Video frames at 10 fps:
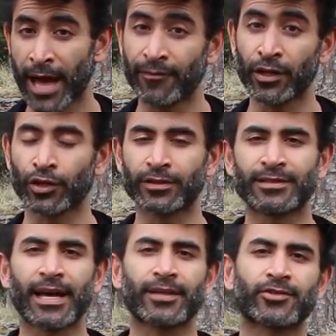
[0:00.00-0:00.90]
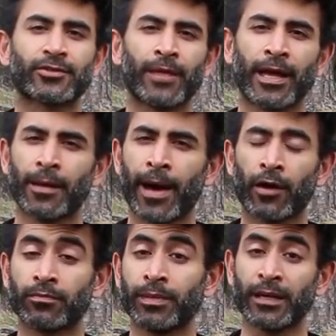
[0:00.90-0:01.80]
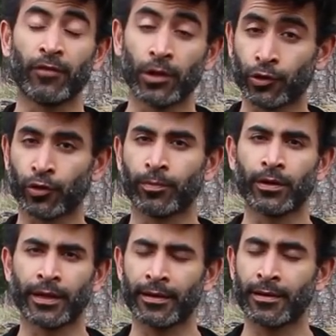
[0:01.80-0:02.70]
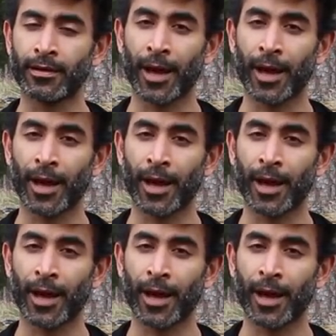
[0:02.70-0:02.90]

having good sex and about being vulnerable and